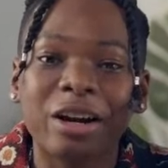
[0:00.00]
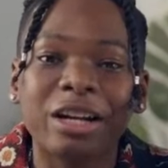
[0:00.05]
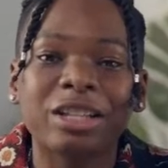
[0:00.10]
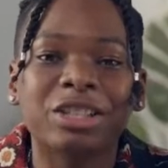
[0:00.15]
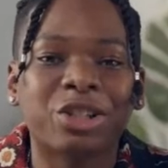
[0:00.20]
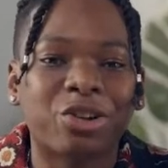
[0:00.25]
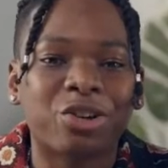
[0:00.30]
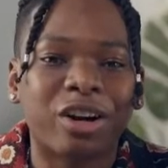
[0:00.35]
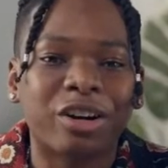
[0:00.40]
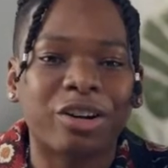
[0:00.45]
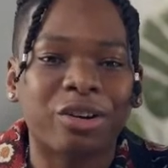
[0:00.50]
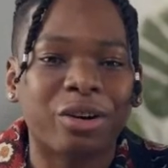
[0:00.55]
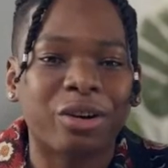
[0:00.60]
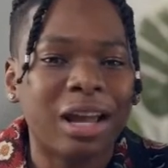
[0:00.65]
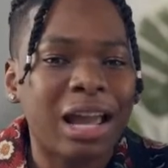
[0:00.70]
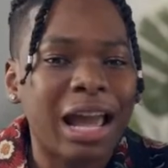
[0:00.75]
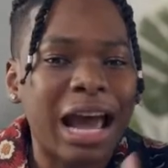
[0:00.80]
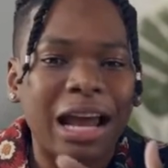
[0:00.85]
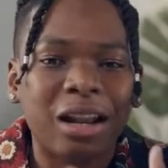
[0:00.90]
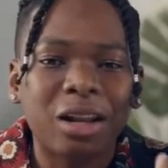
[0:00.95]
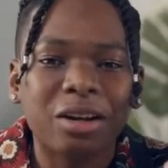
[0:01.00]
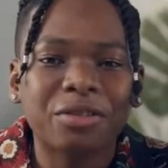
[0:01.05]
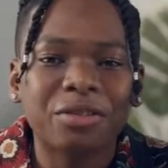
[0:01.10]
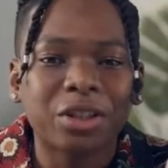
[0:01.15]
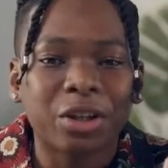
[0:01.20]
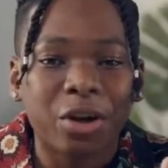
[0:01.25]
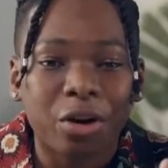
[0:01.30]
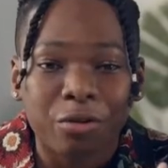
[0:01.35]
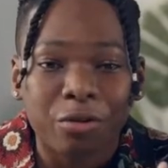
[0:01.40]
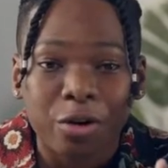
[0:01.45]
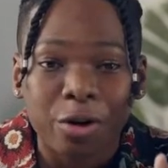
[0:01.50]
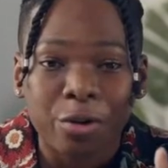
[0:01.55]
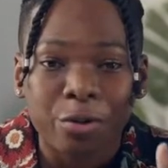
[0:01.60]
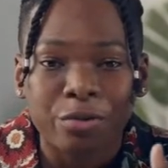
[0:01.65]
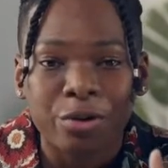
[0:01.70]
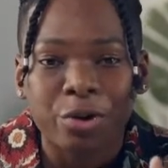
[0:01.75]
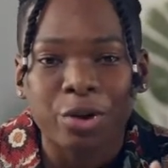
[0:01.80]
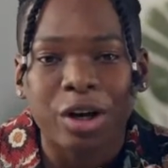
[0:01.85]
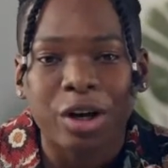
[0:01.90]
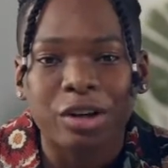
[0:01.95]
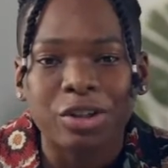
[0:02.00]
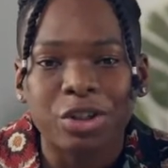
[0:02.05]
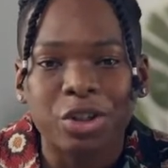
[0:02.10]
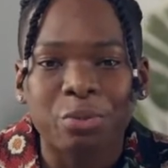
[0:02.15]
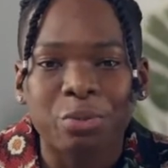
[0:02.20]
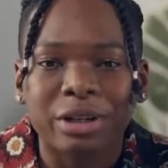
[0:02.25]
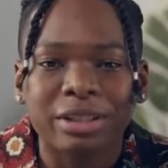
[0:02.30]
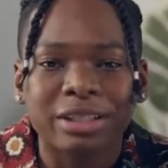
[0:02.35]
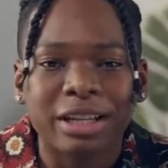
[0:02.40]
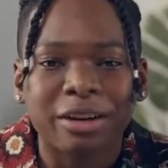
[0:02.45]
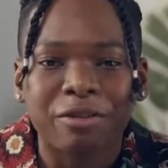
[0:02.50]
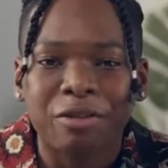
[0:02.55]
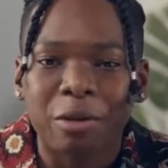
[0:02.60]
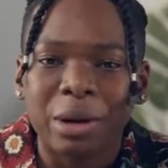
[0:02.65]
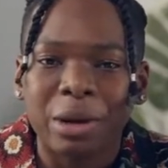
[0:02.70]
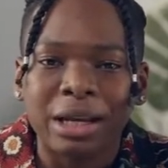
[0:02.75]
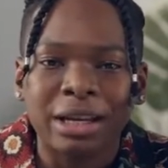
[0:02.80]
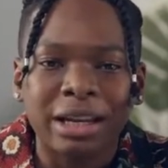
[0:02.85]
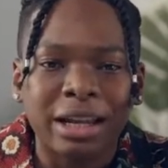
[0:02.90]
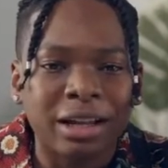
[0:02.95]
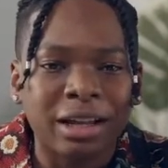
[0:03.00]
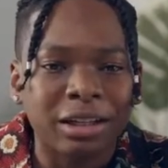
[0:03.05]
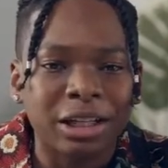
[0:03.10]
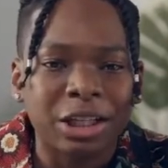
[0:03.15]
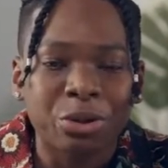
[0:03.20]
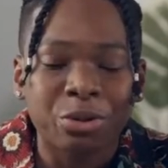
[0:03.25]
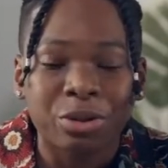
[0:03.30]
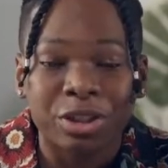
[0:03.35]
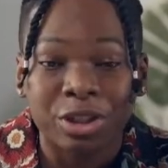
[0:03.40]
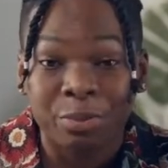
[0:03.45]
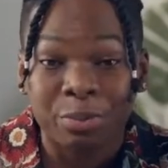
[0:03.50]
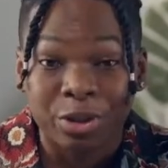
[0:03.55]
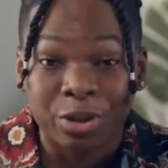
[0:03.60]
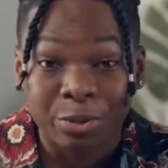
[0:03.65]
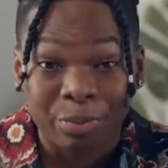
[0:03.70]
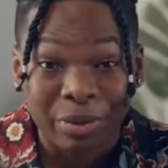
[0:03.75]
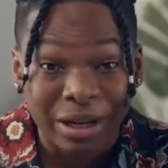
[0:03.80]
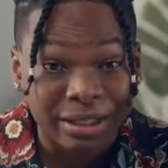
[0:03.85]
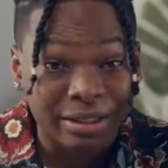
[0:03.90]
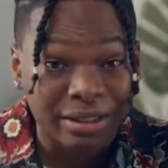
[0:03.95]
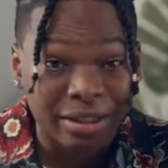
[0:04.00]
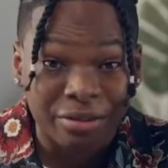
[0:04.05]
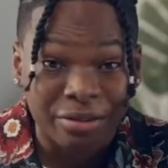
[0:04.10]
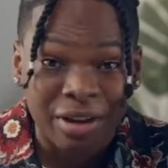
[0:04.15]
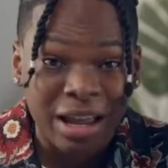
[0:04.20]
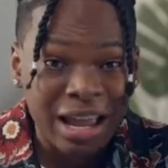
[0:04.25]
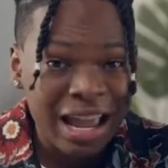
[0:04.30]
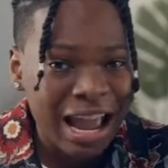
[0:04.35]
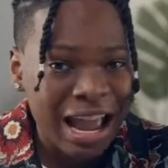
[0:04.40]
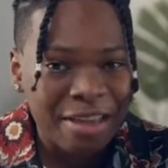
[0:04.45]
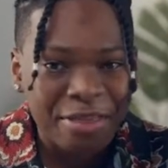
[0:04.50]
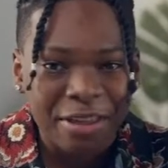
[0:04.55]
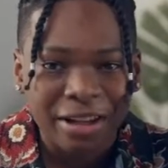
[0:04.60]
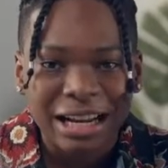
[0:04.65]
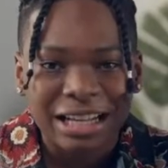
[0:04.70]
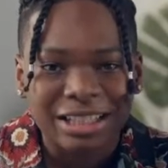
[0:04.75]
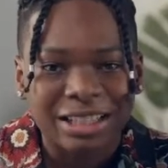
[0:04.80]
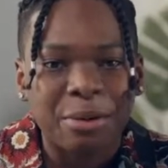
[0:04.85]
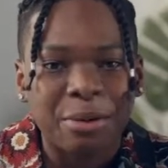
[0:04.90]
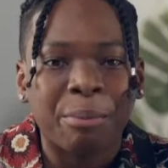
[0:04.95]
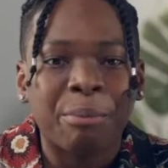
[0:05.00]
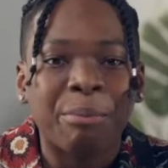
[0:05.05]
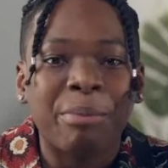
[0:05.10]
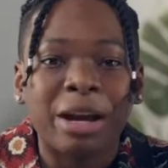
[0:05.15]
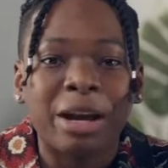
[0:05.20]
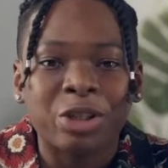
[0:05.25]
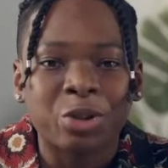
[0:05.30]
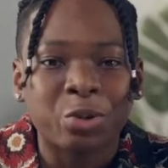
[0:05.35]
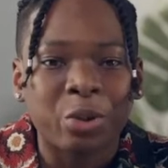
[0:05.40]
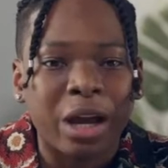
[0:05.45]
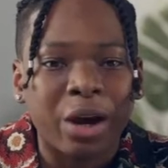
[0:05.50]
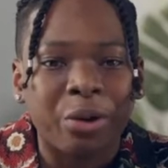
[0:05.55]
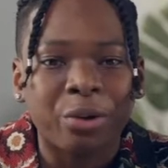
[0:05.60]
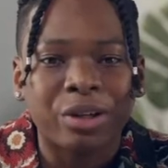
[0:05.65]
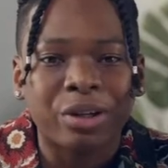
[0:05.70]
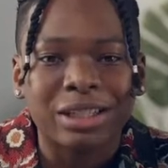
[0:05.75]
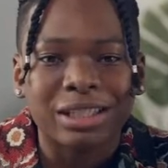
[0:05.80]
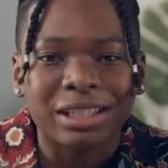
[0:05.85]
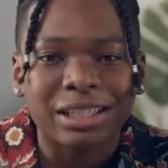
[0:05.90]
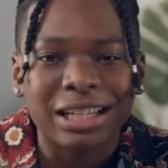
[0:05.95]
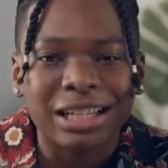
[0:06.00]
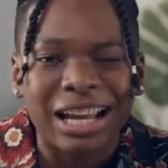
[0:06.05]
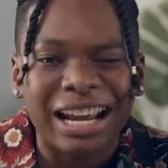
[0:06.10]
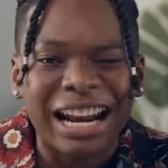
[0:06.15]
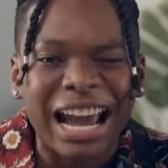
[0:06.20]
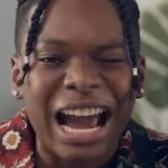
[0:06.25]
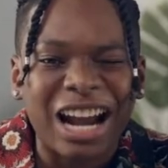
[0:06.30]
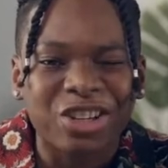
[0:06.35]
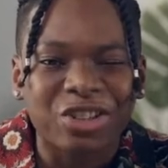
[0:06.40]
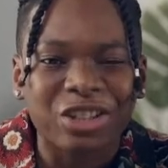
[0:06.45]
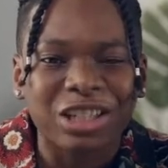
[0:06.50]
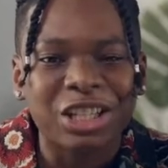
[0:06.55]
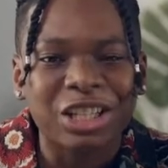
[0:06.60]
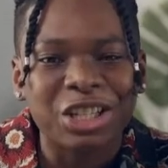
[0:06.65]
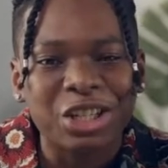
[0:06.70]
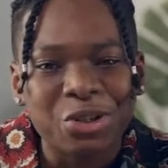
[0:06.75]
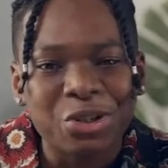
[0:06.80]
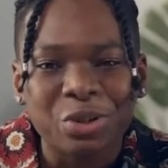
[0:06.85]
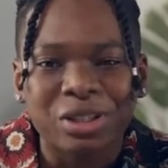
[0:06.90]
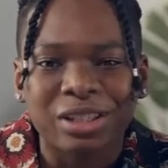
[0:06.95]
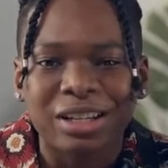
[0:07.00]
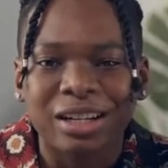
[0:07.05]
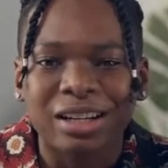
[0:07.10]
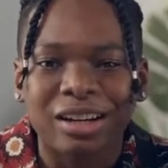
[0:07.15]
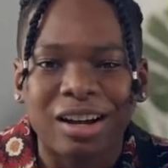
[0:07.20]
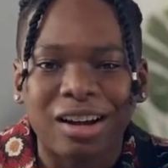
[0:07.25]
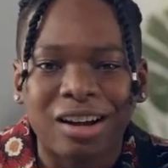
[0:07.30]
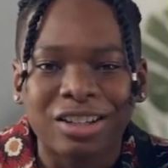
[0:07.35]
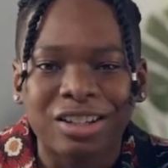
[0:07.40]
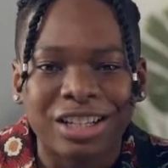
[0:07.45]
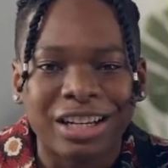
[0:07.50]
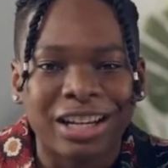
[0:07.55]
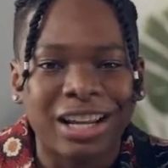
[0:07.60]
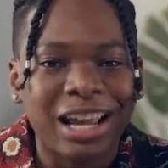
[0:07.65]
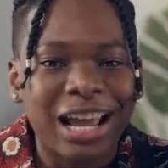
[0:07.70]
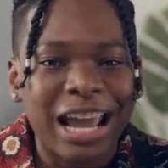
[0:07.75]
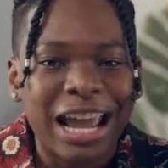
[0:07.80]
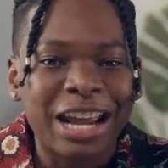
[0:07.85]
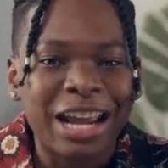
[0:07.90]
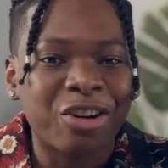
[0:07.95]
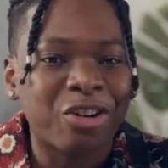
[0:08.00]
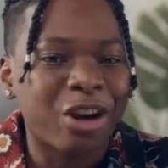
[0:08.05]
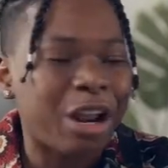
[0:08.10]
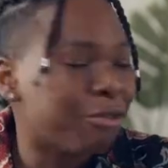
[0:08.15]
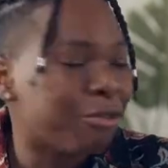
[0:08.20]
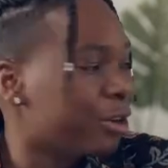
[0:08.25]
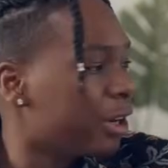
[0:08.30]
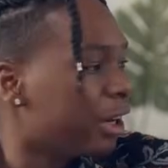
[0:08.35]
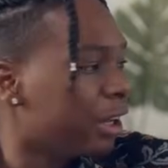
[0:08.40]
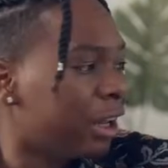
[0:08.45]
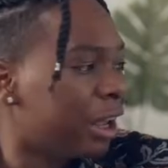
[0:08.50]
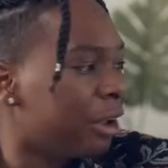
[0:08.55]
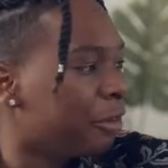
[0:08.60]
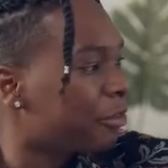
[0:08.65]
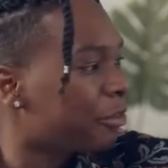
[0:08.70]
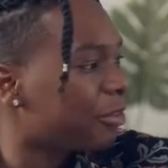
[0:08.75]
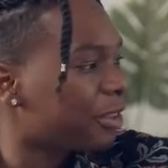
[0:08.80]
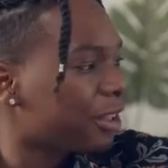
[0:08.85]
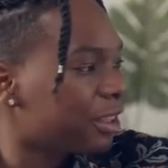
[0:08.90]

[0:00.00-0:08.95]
in Toronto. I love to cover and review consumer tech from a daily usage perspective. I think that's the best way how we could see and actually use technology in our everyday life.